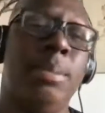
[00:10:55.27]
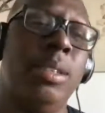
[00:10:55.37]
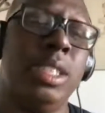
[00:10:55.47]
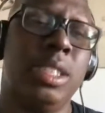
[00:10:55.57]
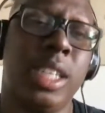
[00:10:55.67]

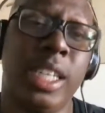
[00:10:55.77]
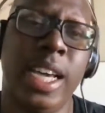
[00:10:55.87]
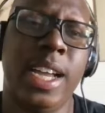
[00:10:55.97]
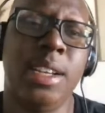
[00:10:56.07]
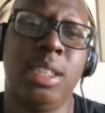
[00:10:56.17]
about just looking
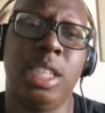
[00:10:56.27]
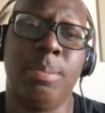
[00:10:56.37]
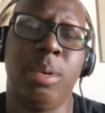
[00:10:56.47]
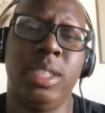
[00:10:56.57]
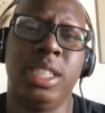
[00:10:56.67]
at the
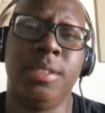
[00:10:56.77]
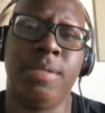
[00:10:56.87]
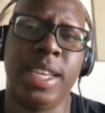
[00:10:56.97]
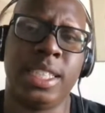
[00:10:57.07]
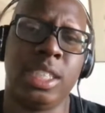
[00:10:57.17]
opponents he
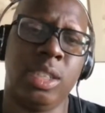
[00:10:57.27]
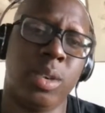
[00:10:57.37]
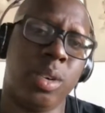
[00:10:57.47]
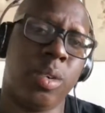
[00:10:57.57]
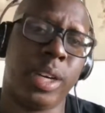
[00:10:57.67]
faced in
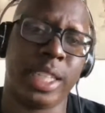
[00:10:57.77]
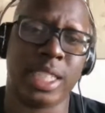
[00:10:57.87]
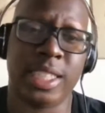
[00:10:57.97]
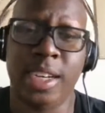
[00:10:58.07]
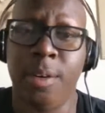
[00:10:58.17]
going or against
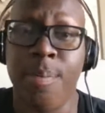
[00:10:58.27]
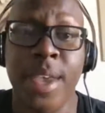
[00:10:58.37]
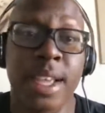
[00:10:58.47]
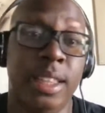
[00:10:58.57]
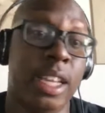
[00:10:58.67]
the title.
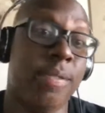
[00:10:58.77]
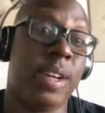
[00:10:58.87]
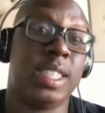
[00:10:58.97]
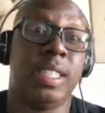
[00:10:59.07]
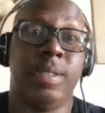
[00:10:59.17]
Then he
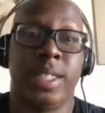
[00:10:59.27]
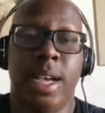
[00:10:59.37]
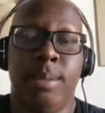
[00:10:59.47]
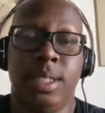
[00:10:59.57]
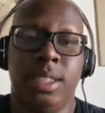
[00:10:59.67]
fights Stephen
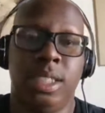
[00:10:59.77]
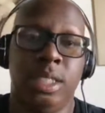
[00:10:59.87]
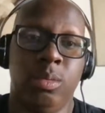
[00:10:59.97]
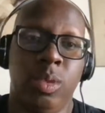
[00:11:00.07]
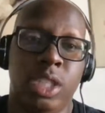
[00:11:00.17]
Thompson,
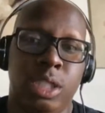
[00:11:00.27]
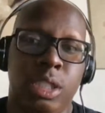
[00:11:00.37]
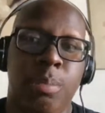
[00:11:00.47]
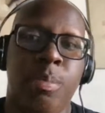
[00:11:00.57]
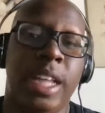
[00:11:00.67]
which
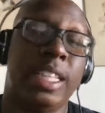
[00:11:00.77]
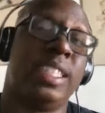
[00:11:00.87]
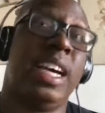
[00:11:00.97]
at the